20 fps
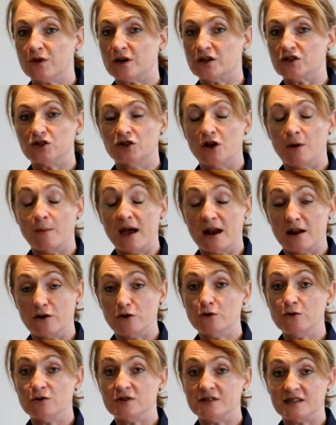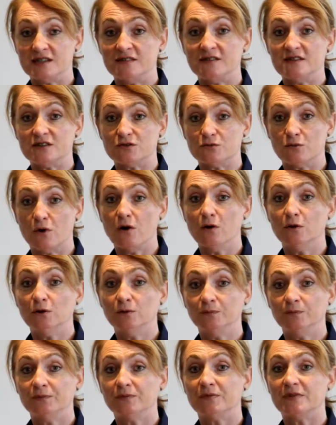that no matter who is in this
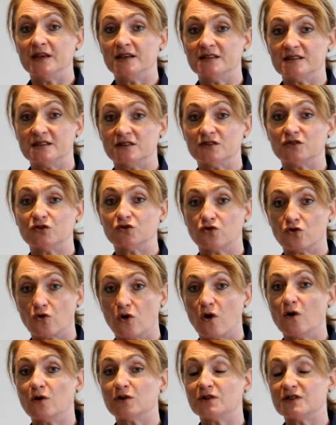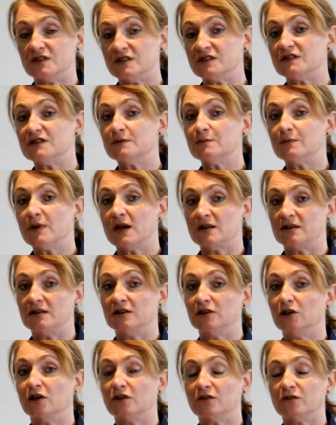role, there's a strong system
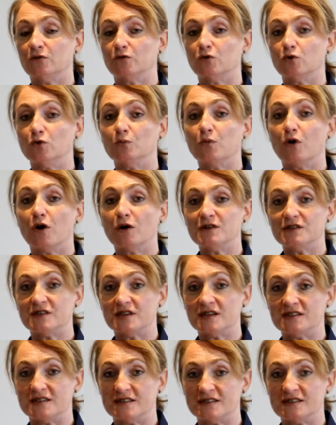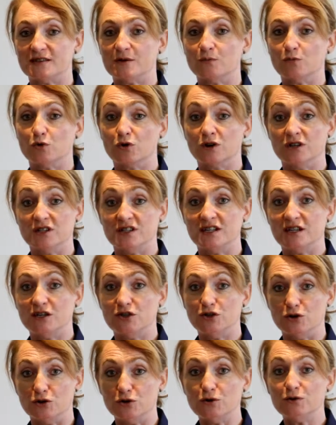and lots of good processes that will
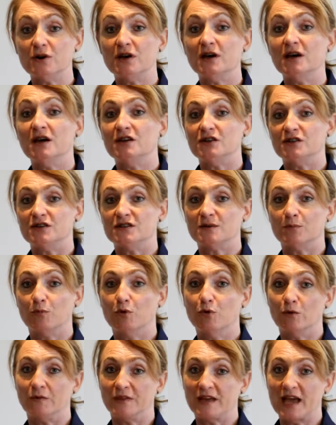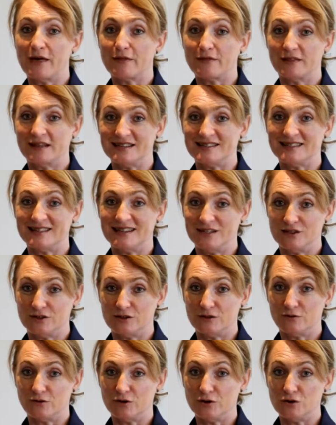continue to support the athletes
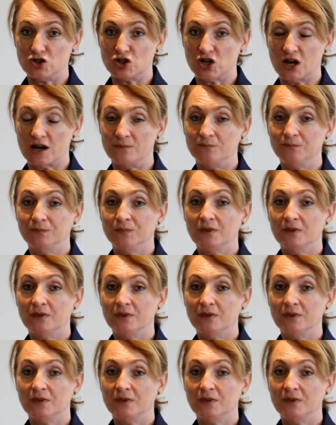into the future.